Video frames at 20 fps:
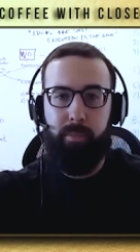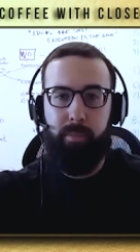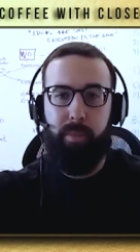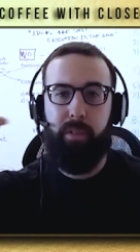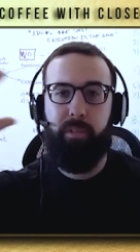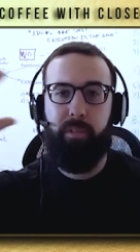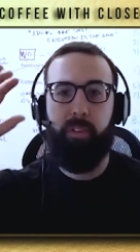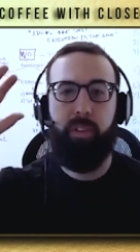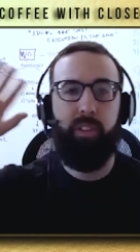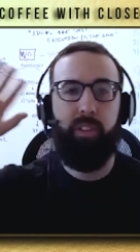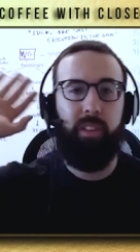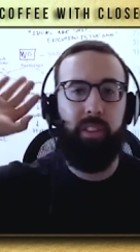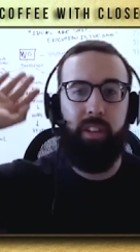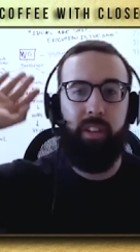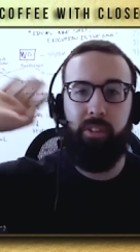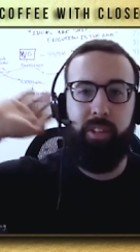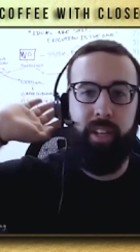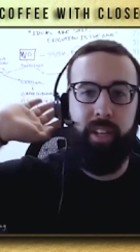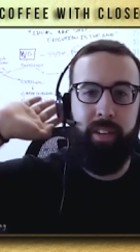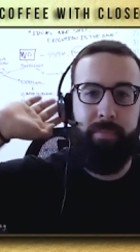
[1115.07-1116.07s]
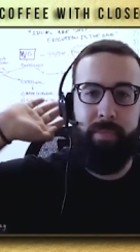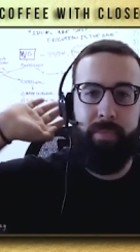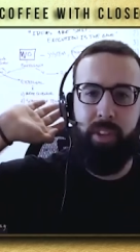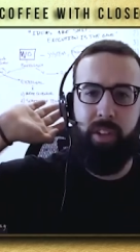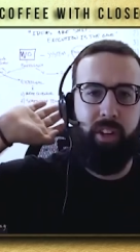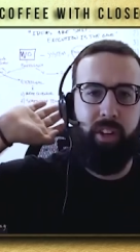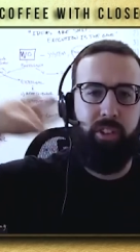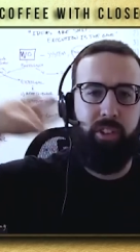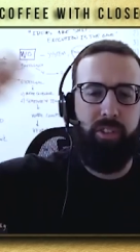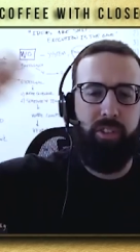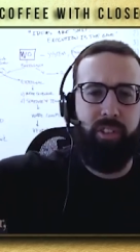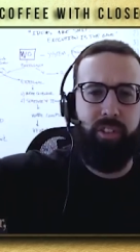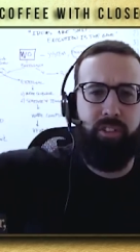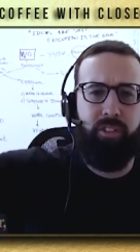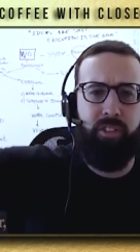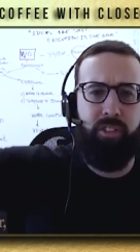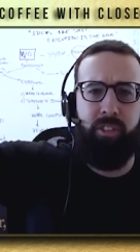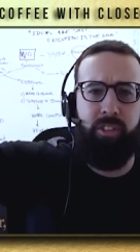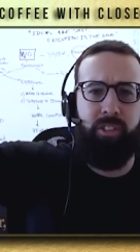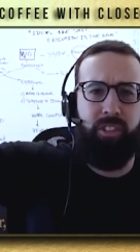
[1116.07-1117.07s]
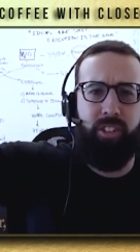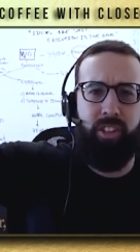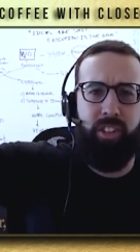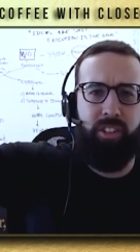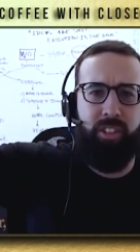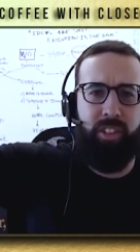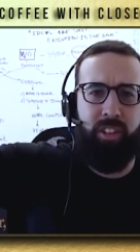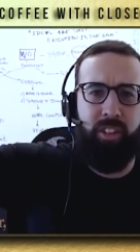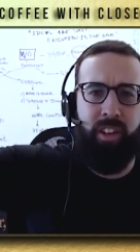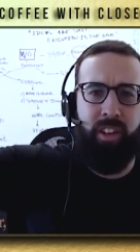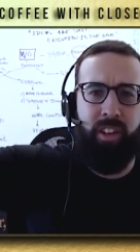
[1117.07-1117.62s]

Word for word: Preferred, literally, you're going to use an insurance adjuster.